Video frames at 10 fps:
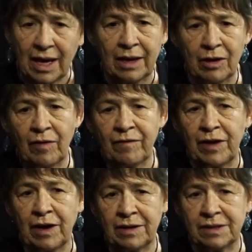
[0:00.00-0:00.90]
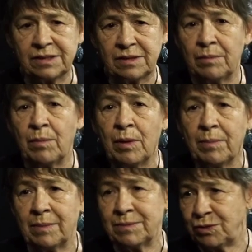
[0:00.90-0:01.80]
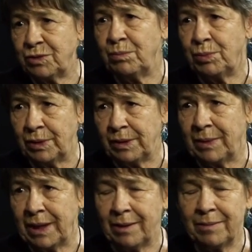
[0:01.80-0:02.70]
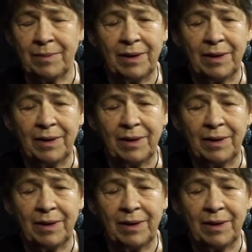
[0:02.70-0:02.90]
And I've noticed, and my mum's good at pulling me up,